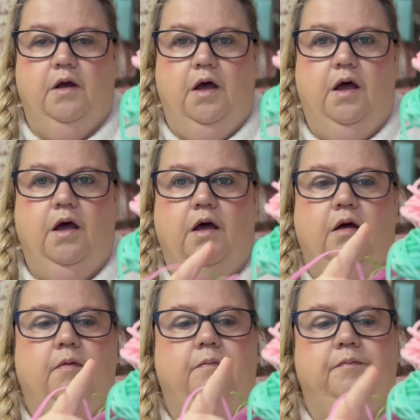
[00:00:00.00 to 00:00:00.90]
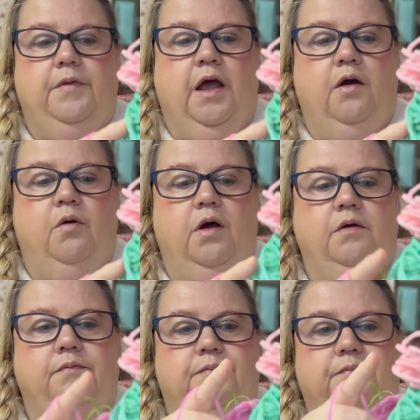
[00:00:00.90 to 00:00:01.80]

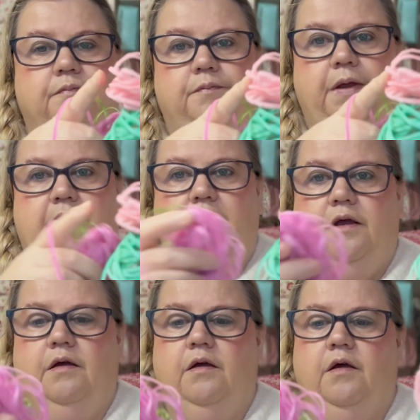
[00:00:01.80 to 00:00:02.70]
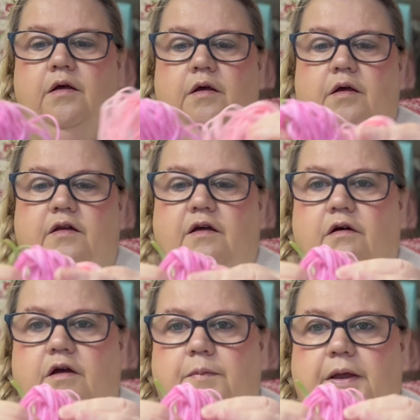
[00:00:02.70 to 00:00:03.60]
aqua, pink,
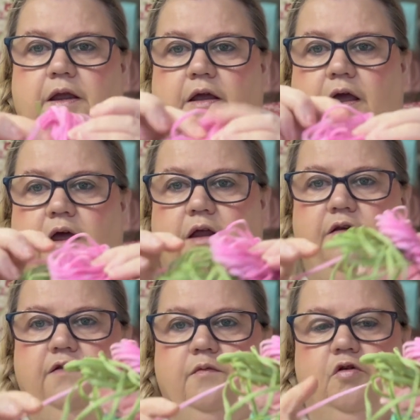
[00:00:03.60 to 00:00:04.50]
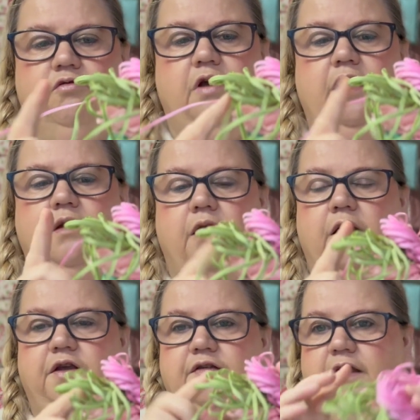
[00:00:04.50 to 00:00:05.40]
darker pink and some green. I
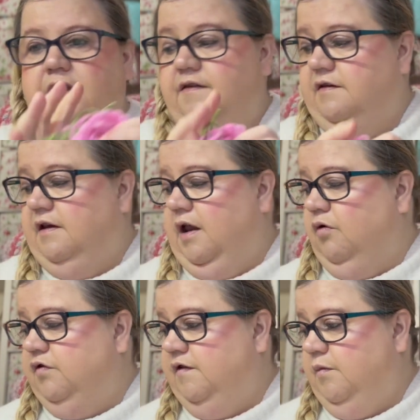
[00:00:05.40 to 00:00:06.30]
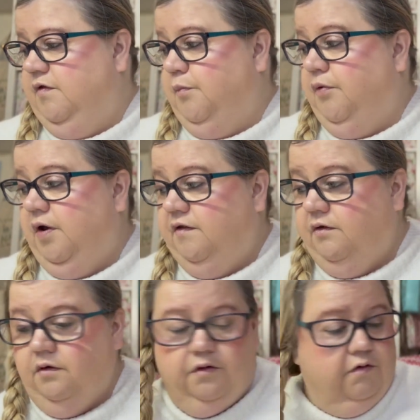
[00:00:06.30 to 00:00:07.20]
used that yesterday on someone's
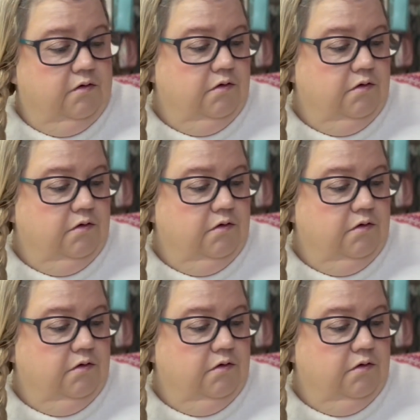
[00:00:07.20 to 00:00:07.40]
present,